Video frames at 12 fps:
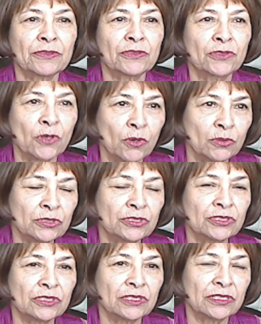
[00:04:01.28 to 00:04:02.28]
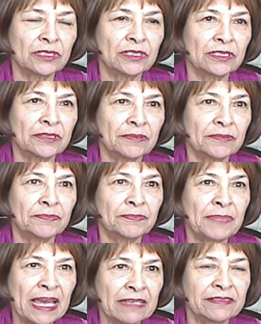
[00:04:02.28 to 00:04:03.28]
those
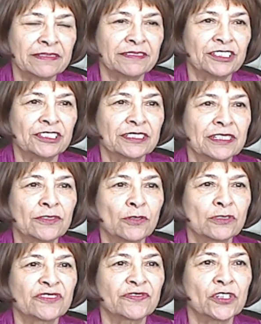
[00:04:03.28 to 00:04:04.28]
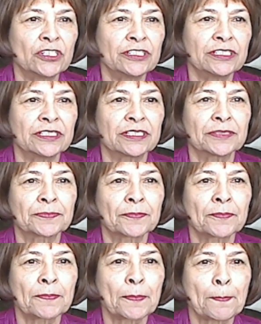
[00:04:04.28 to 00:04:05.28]
passages and those verses.
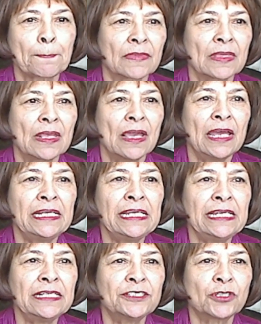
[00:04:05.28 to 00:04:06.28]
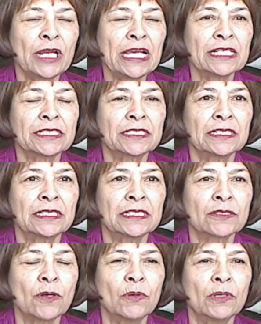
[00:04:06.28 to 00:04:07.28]
And he addressed the
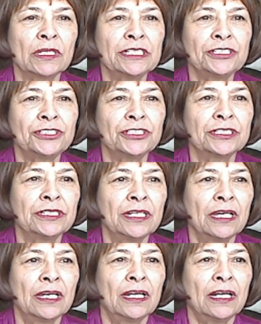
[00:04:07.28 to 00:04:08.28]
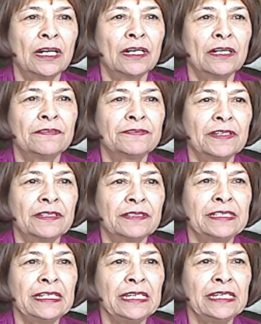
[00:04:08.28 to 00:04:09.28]
coalition of
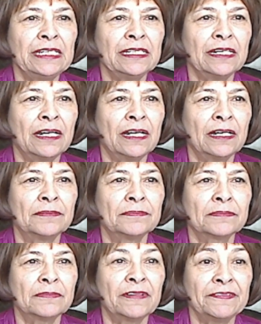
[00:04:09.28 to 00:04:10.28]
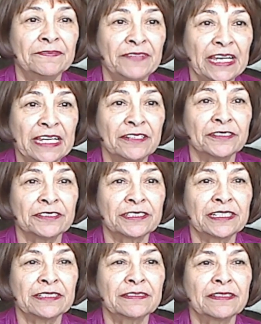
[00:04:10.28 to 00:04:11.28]
the invaders.
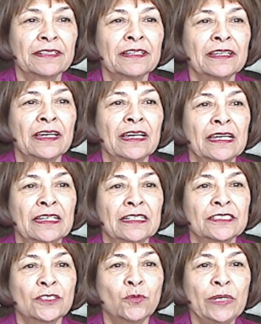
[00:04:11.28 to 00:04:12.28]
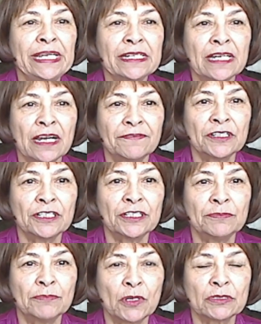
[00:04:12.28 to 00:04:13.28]
So we
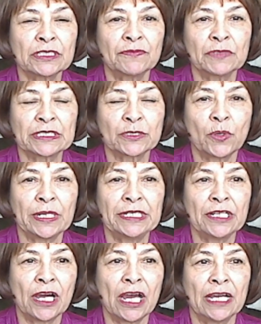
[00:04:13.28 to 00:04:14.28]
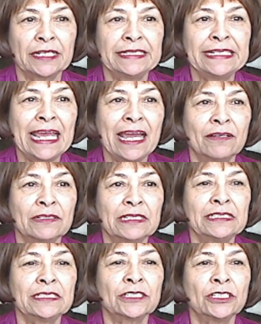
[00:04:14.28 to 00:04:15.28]
covered most of what's going on. Now
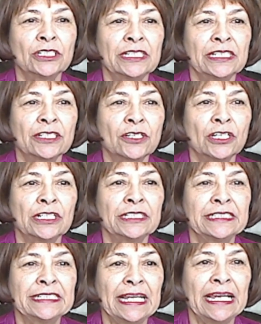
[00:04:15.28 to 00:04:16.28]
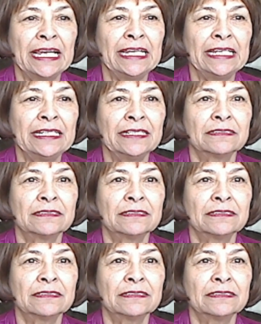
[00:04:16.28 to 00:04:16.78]
let's look in current day